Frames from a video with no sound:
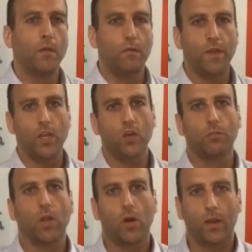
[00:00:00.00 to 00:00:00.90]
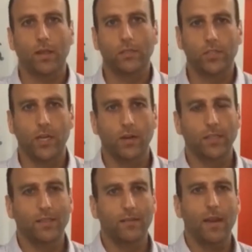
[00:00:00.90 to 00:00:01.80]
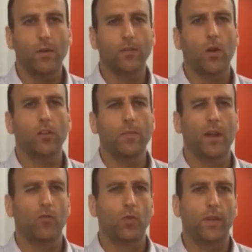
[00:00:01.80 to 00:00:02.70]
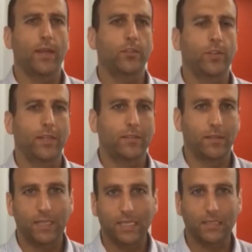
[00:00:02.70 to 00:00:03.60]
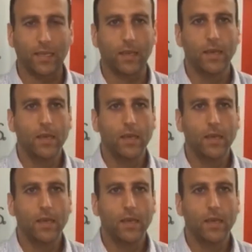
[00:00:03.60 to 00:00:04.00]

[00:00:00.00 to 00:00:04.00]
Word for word: video blog series. And today I want to talk to you about a really interesting statistic